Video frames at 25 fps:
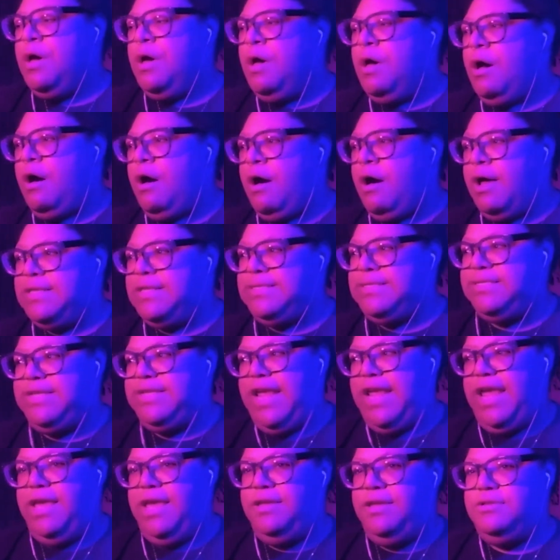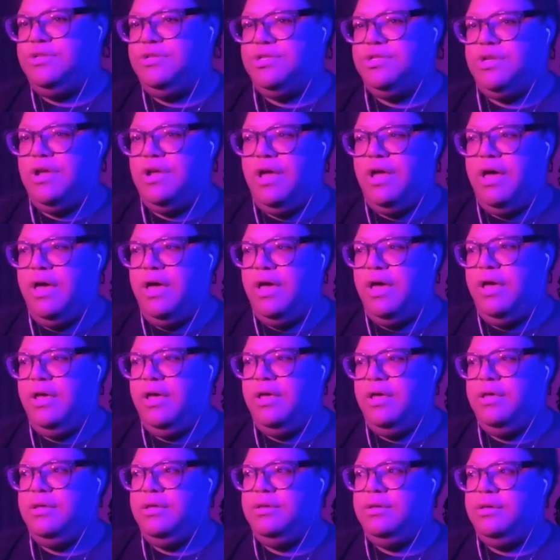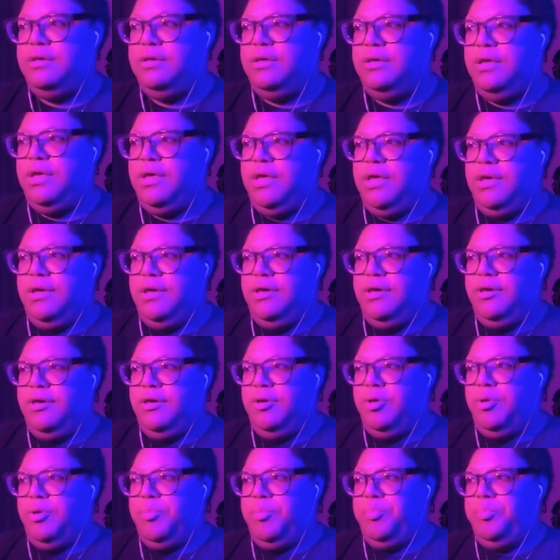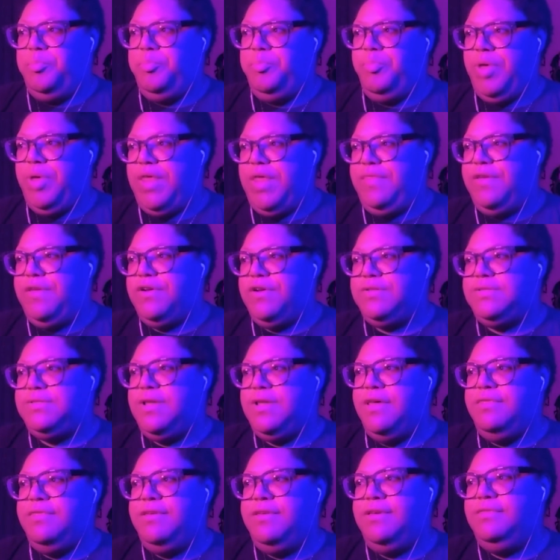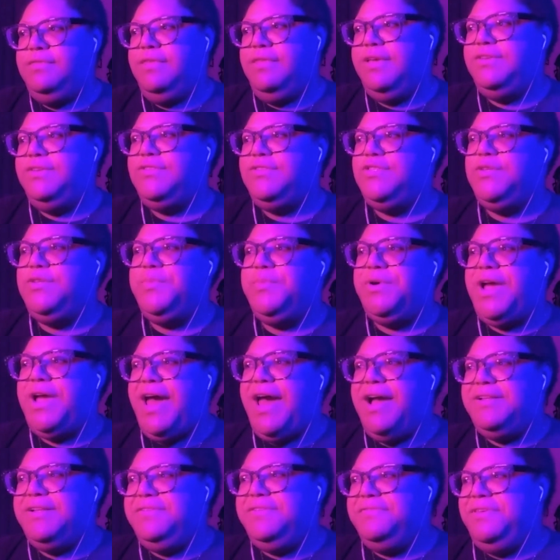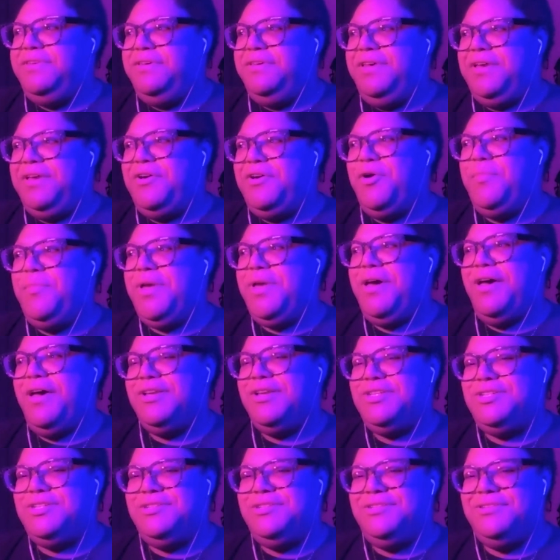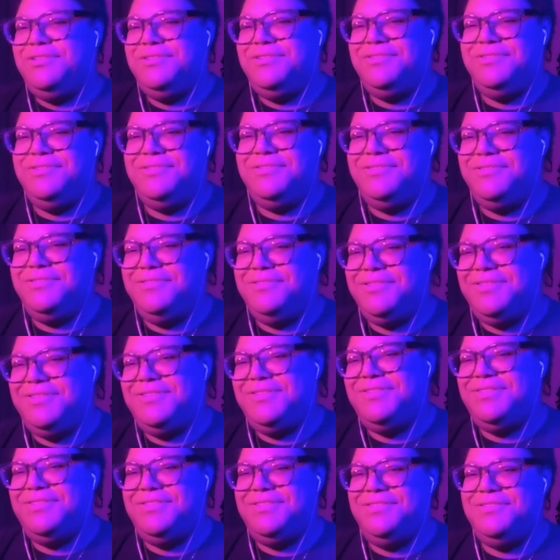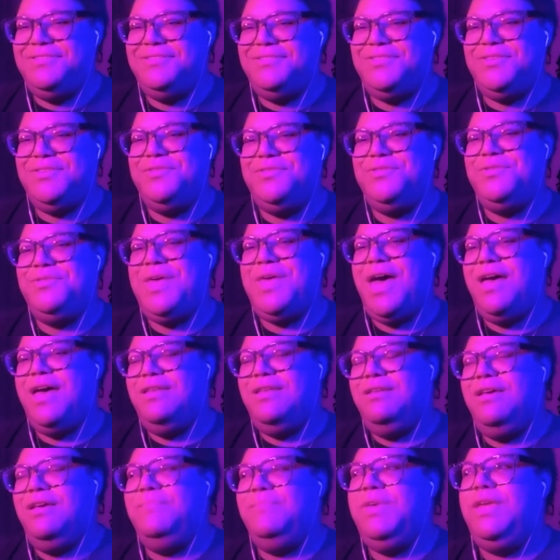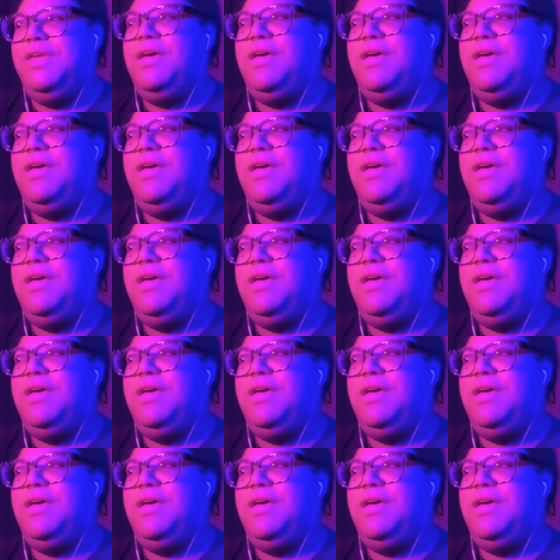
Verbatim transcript: on stage. Uh, but there's nothing like super actively like, oh my gosh, let's let's go do that. I mean, I